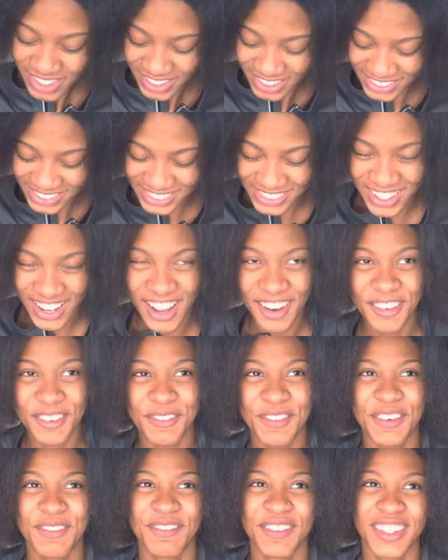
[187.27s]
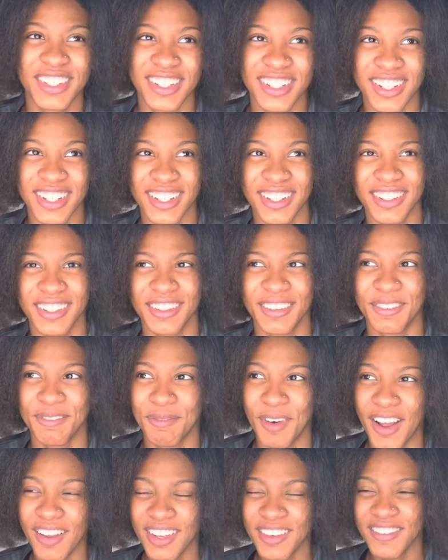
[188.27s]
And so I remember um,
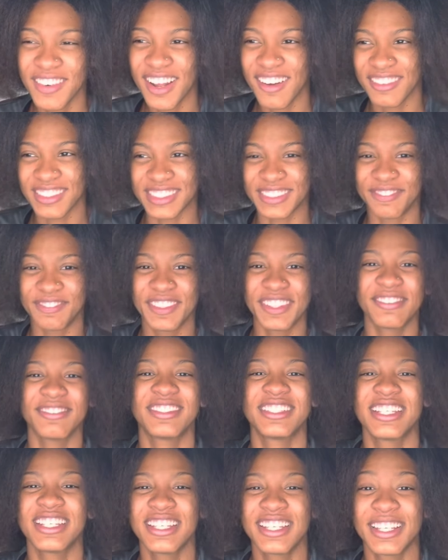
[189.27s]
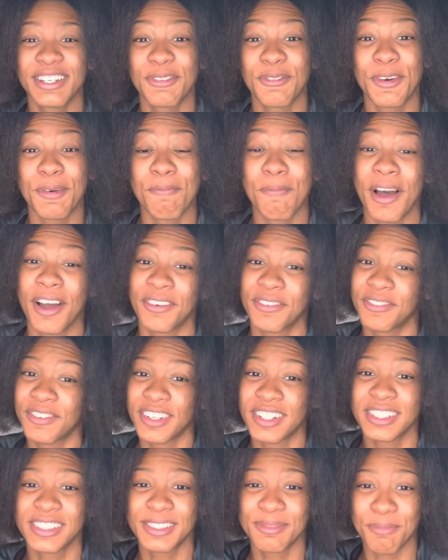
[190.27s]
probably when I was 15 with my
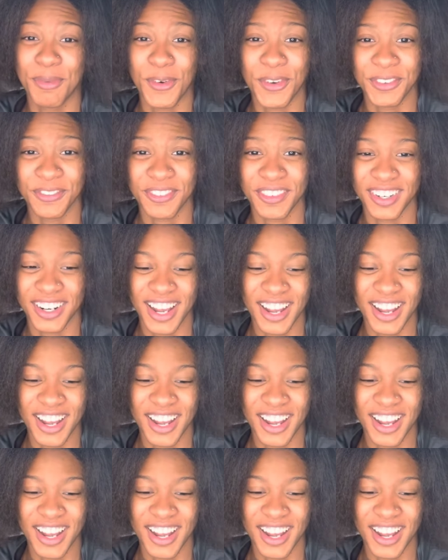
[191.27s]
first boyfriend.